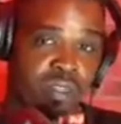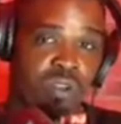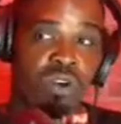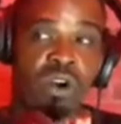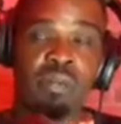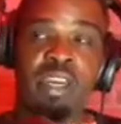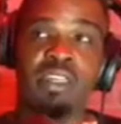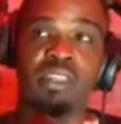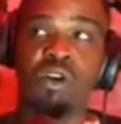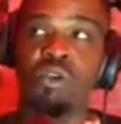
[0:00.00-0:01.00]
You know what I mean?
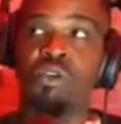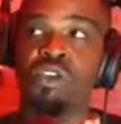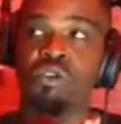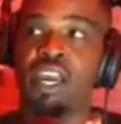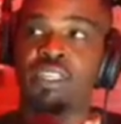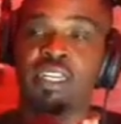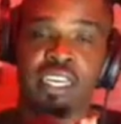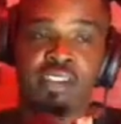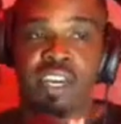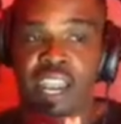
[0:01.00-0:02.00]
So you actually
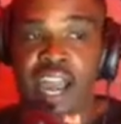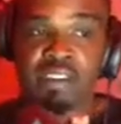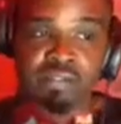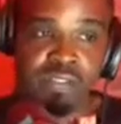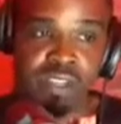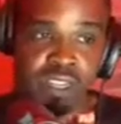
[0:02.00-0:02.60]
giving life,